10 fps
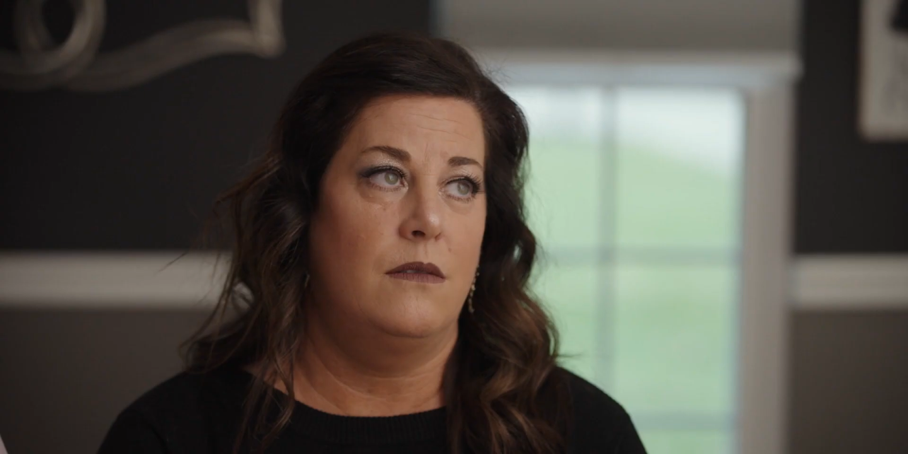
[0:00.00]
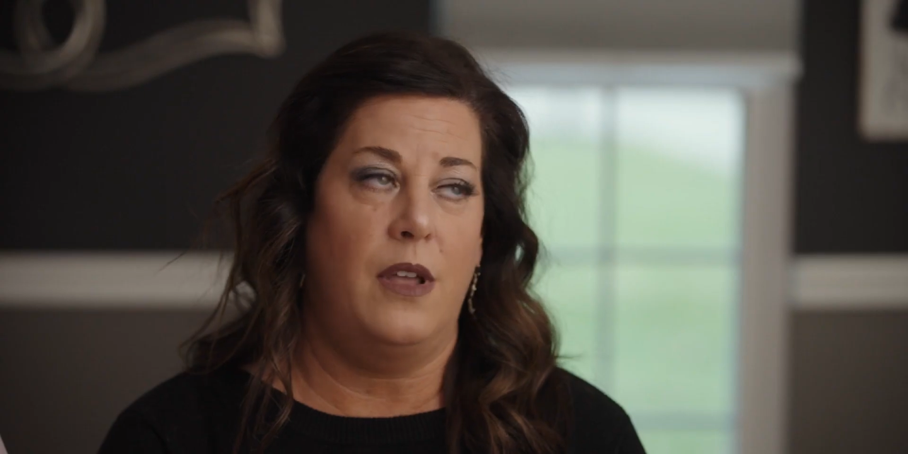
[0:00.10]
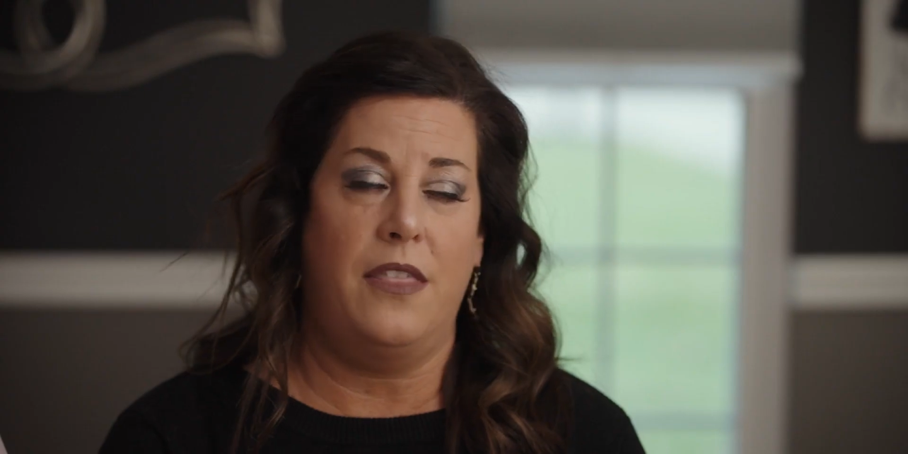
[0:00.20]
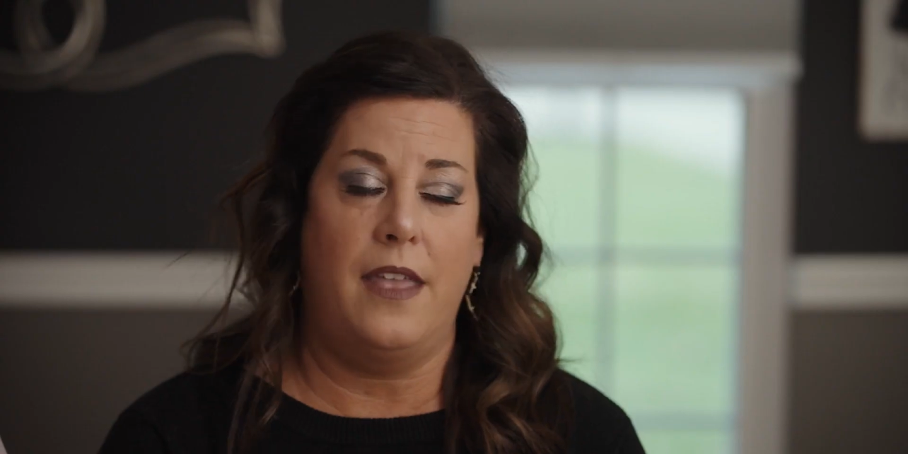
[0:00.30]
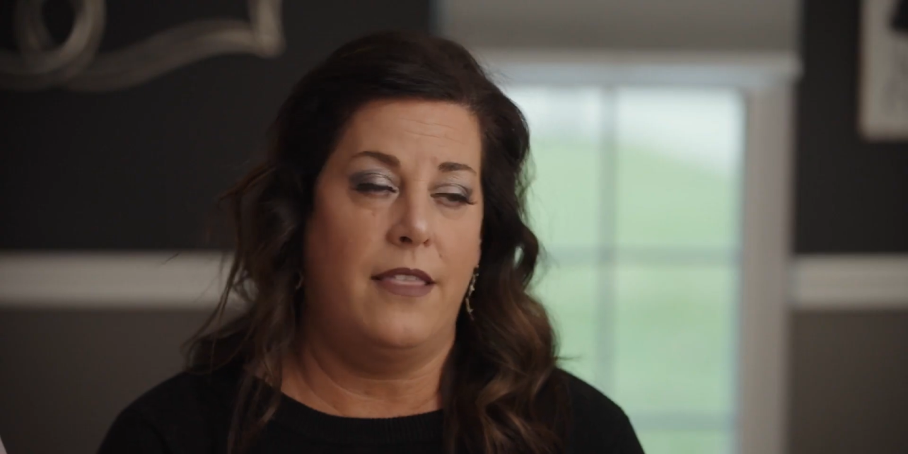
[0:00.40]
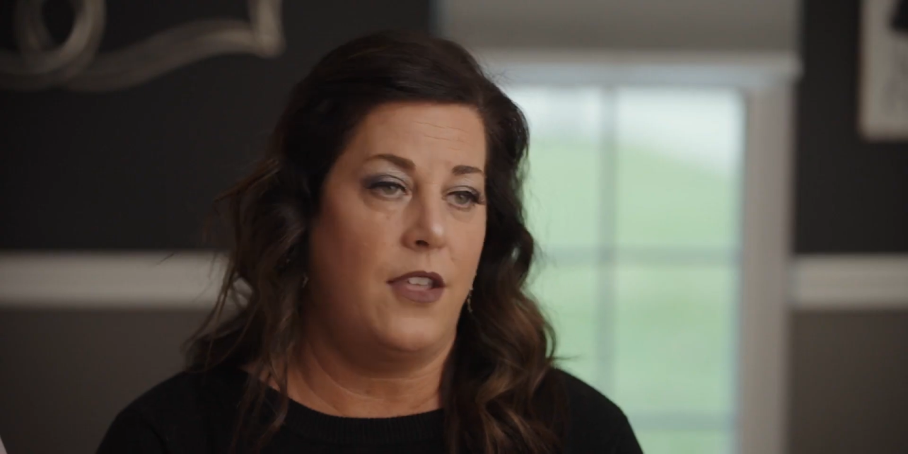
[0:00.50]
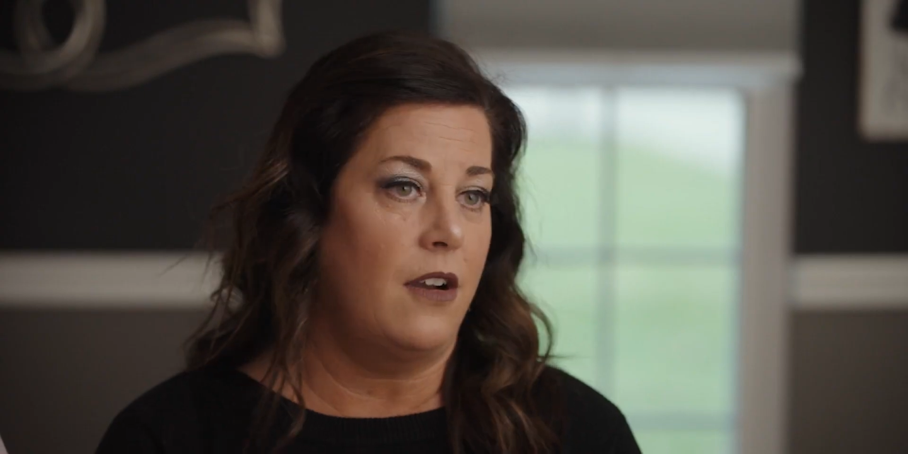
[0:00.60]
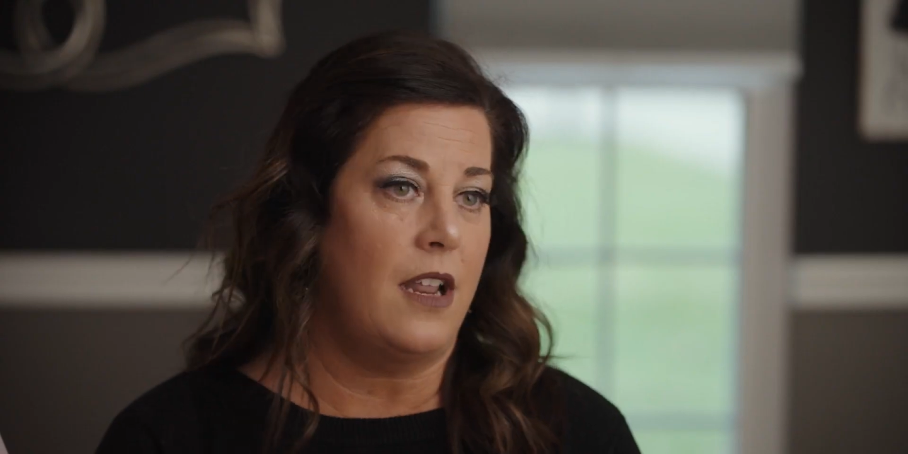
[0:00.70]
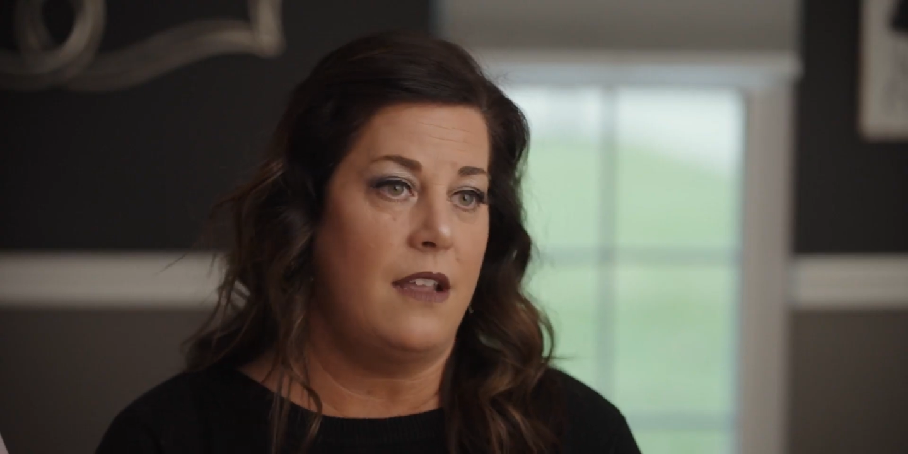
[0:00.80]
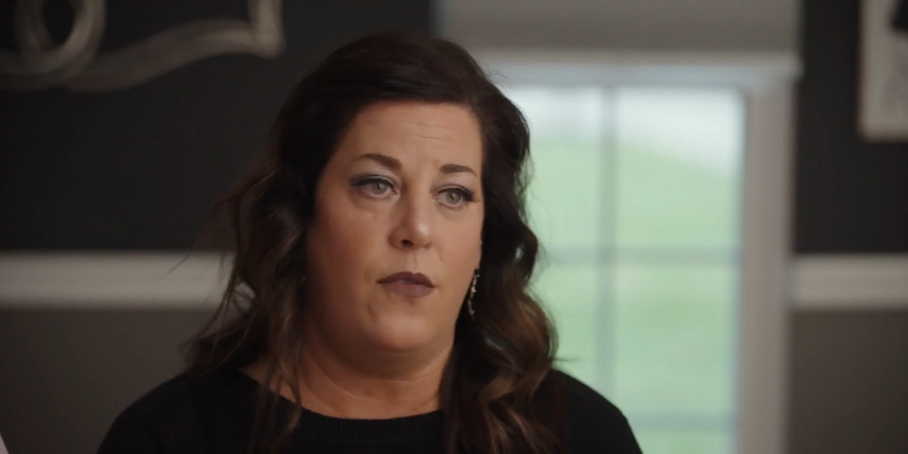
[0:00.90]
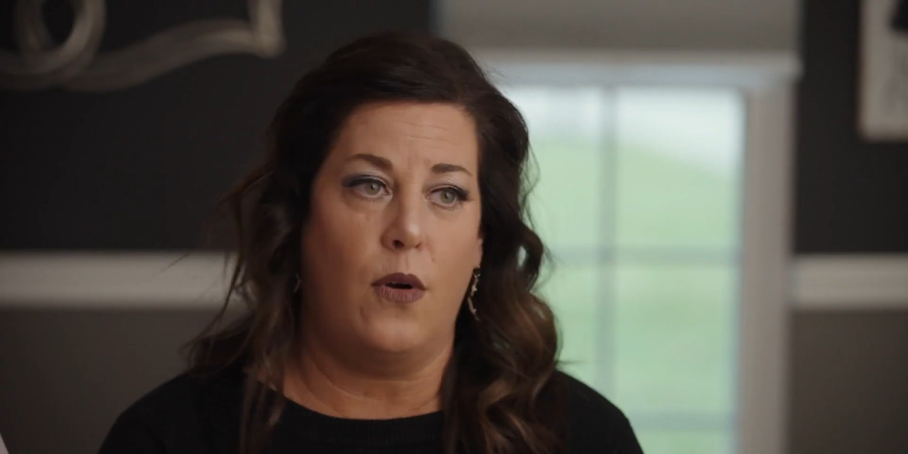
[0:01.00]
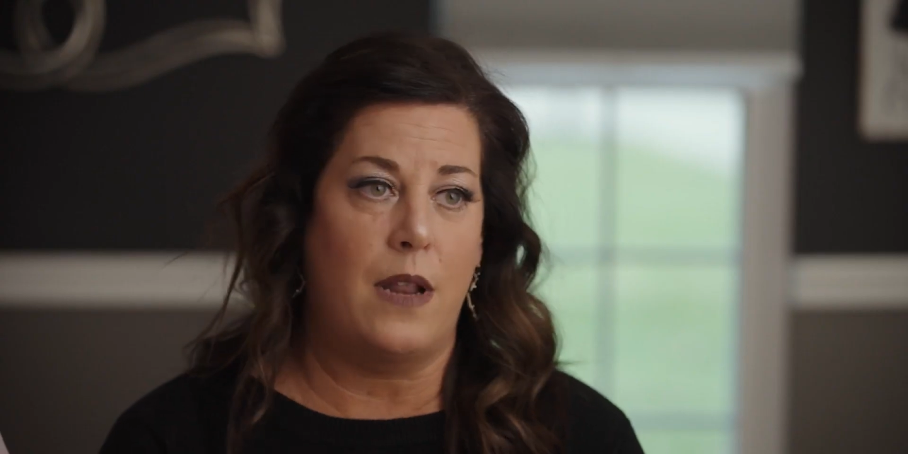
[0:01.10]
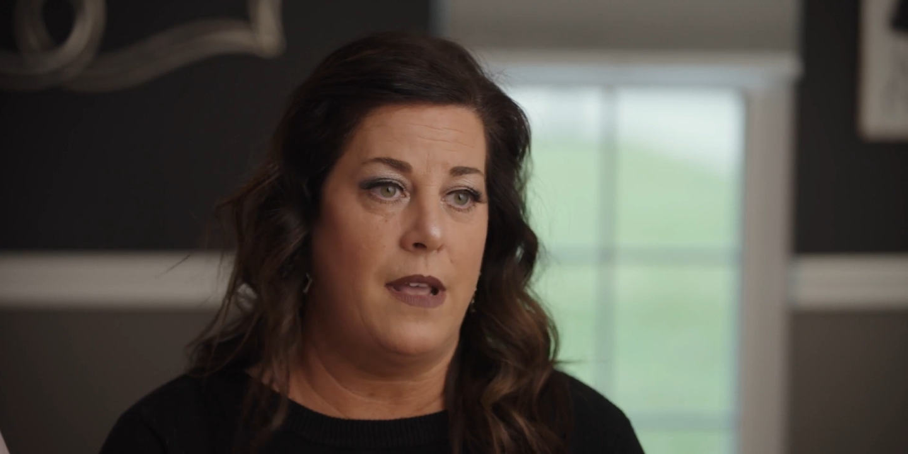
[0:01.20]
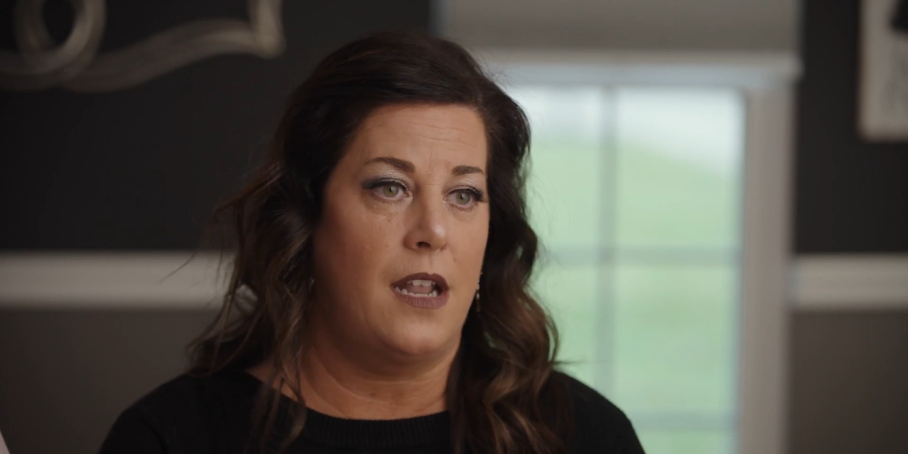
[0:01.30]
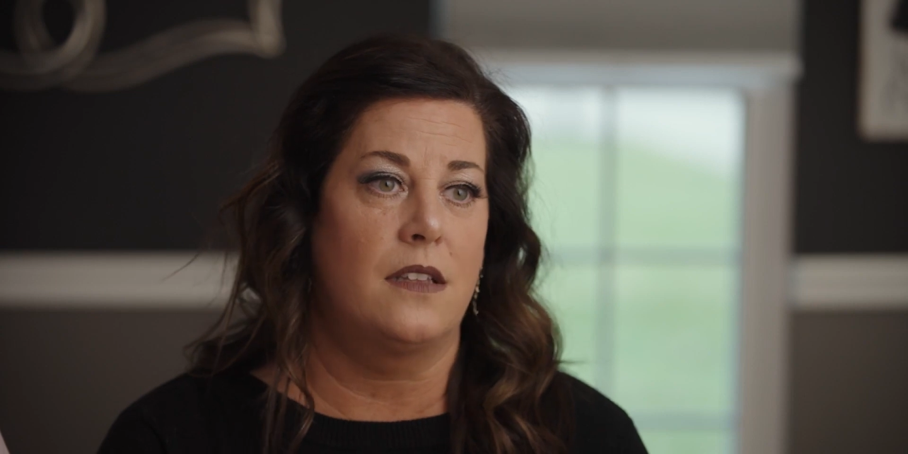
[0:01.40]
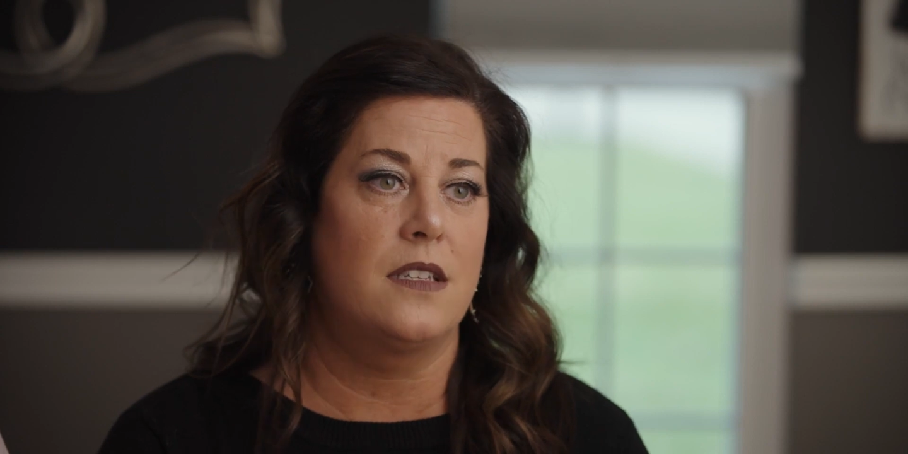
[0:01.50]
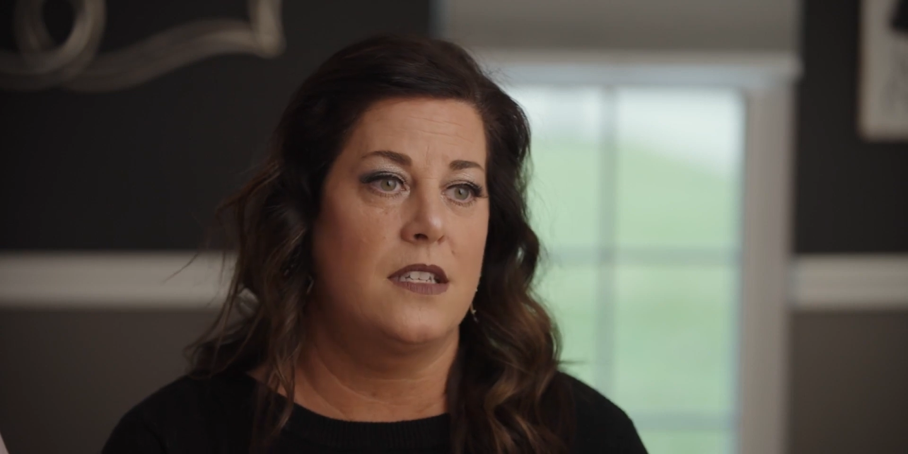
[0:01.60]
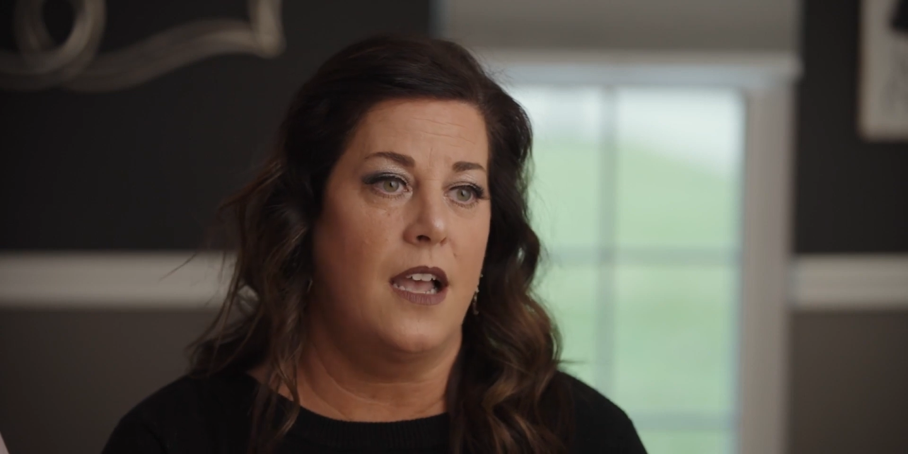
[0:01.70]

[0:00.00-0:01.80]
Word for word: Within 30, 40 minutes,